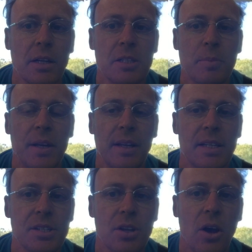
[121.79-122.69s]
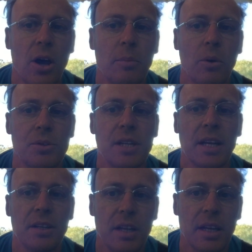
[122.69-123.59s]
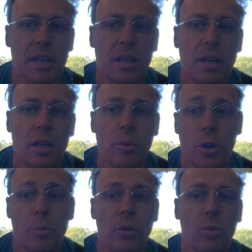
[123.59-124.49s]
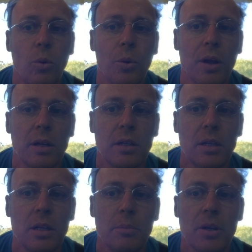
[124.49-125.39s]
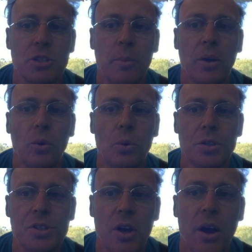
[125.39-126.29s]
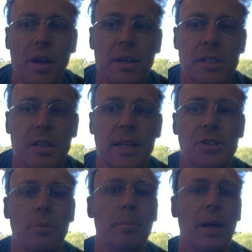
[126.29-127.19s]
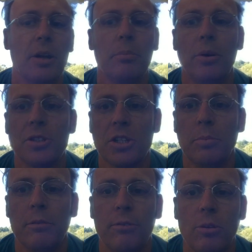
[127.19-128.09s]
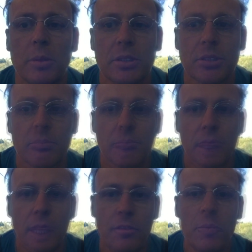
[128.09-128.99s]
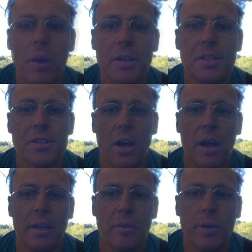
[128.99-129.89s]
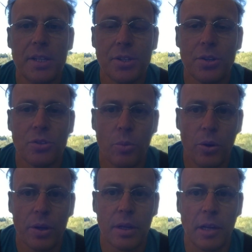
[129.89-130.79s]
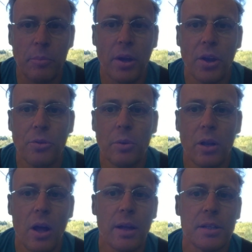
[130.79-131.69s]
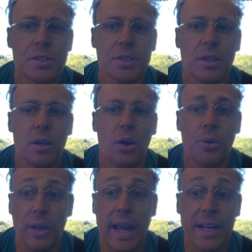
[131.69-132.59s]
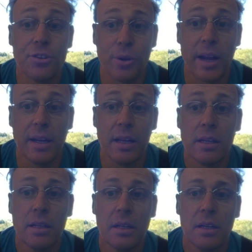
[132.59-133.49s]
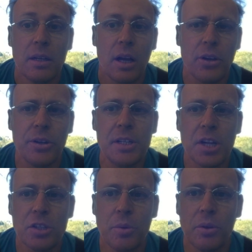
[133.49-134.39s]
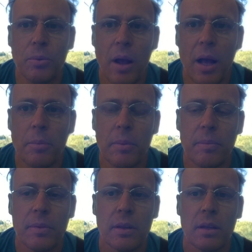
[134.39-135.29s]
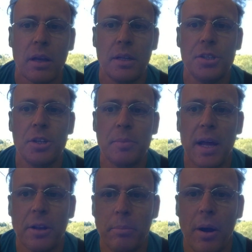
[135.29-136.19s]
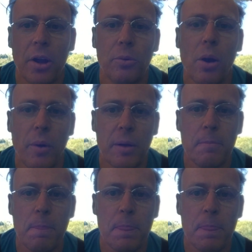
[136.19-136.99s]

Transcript: can spend less time on technique when I'm on the water, because my oar design has led to better personal performance. Given my design and research work and my own reliance on land training, I got in touch with Aram, and he shipped out a Biorower.